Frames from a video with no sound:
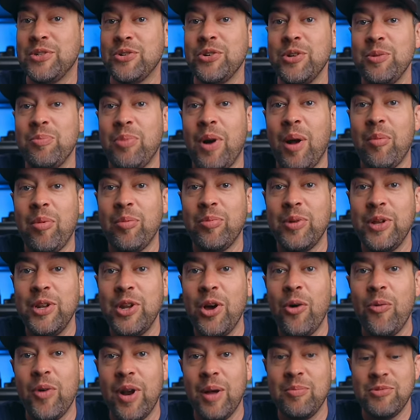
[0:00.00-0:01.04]
sure you probably
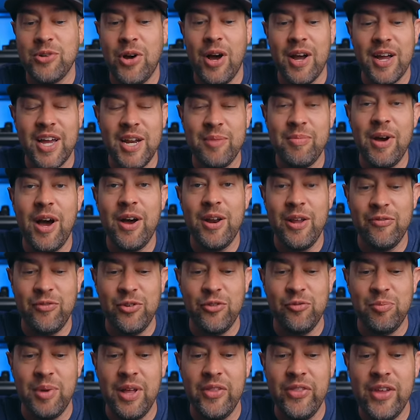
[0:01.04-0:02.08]
know what I'm talking about if
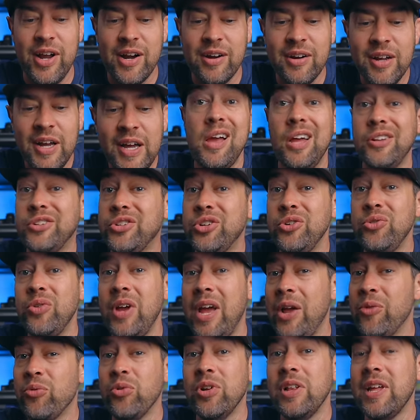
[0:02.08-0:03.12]
you've been there. And two,
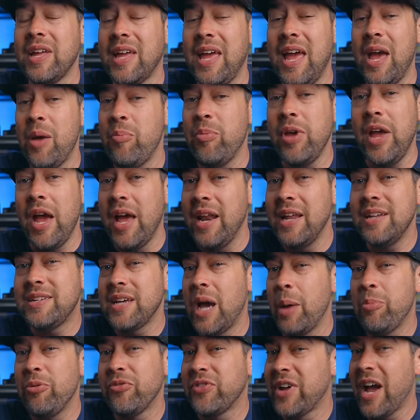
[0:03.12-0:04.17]
it really can't be any
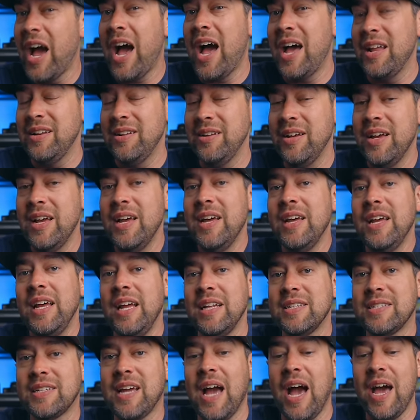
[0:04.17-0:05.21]
type of cotton.
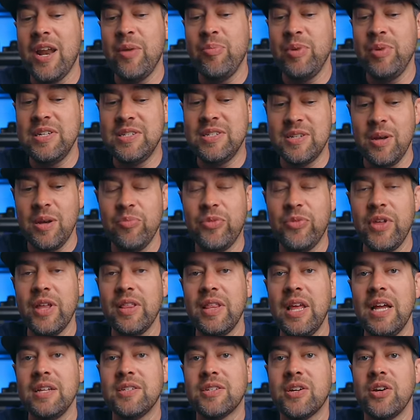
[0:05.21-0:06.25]
It's gotta be something
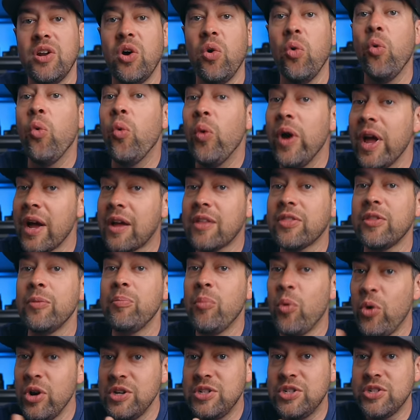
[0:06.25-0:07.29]
that's gonna wick the
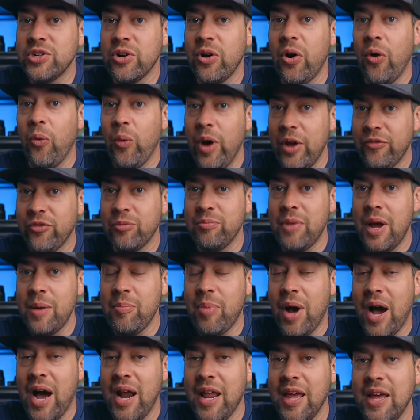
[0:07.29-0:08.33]
moisture away from my
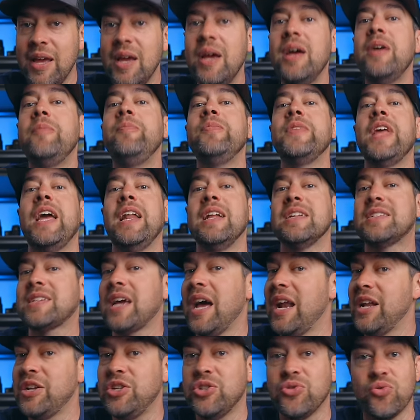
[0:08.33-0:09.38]
body, and it's
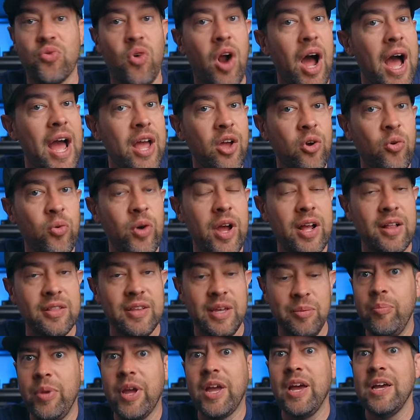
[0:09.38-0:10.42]
gotta dry
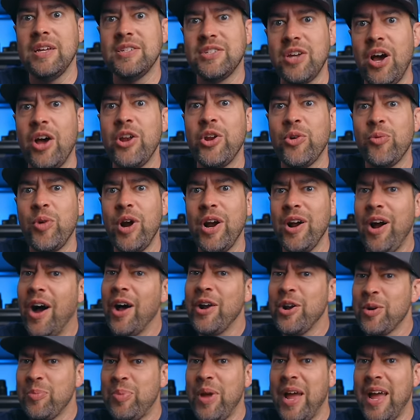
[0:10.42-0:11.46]
quickly, because underwear
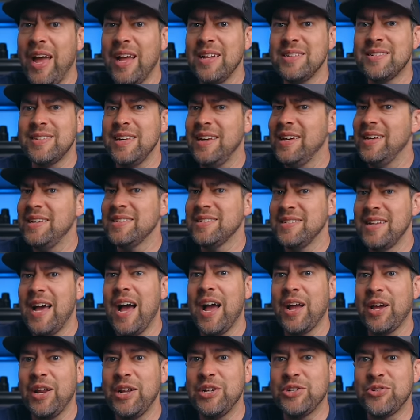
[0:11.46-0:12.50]
under pants is
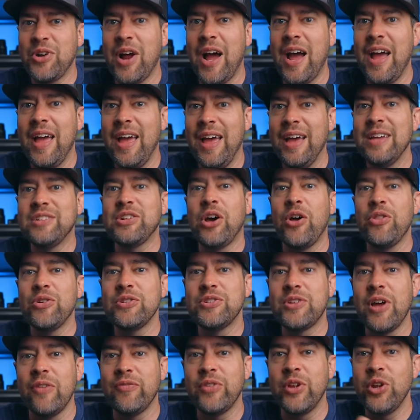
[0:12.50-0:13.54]
not gonna dry as other
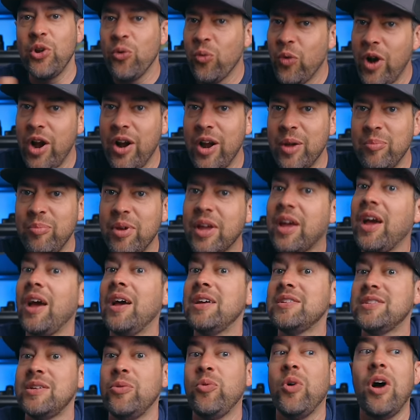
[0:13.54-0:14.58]
stuff that you're wearing,
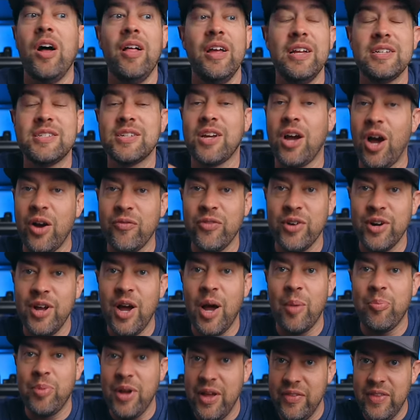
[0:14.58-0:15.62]
because, well, it's covered
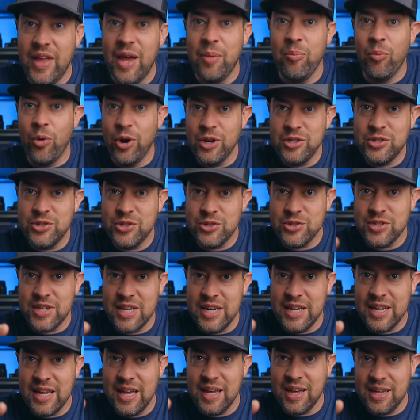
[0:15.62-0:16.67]
up and that moisture is
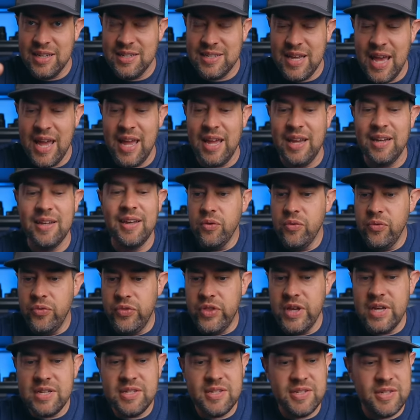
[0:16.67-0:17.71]
gonna get contained.
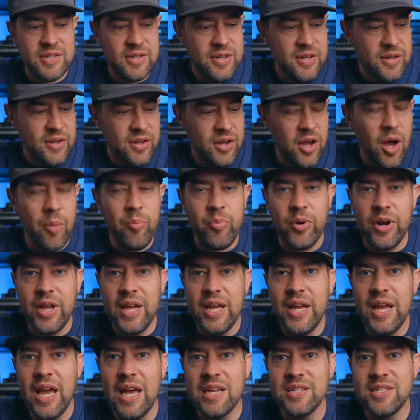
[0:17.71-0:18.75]
This
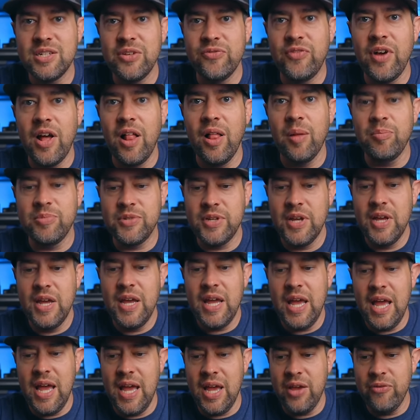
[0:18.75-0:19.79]
company has developed
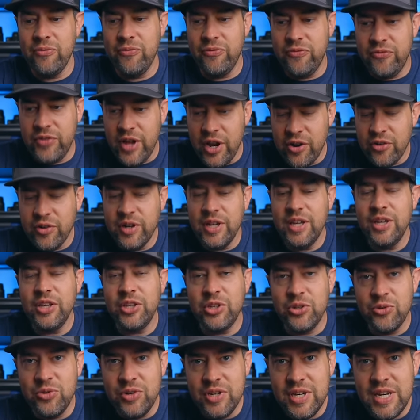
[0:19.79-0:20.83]
a very
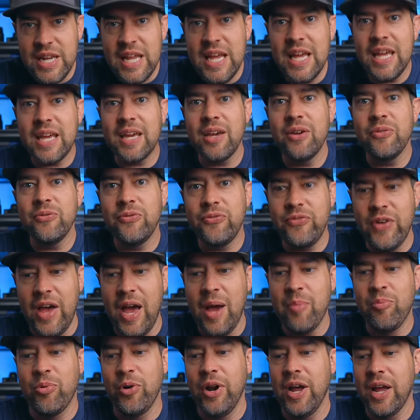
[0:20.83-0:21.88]
unique
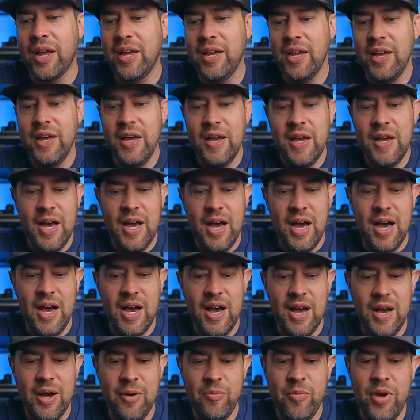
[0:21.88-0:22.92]
fabric.
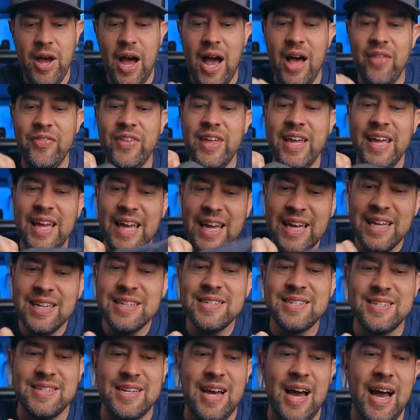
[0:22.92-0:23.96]
On the
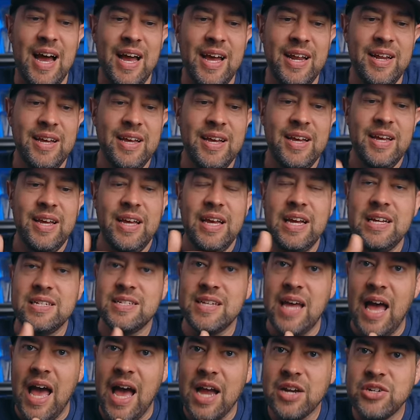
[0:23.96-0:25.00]
inside,
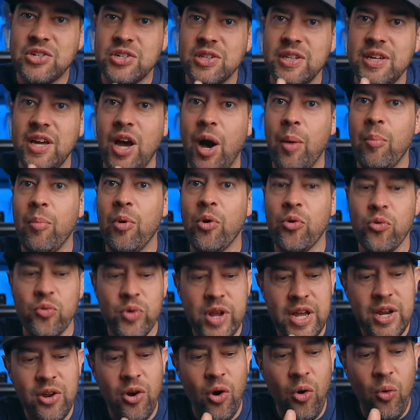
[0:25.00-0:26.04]
it's actually a
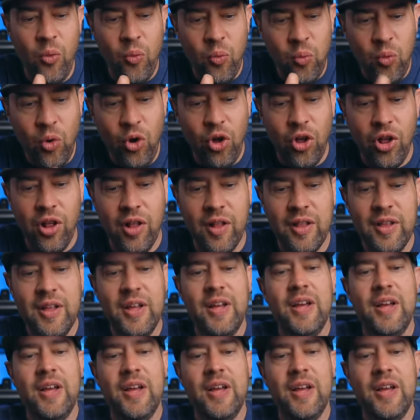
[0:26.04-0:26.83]
merino wool.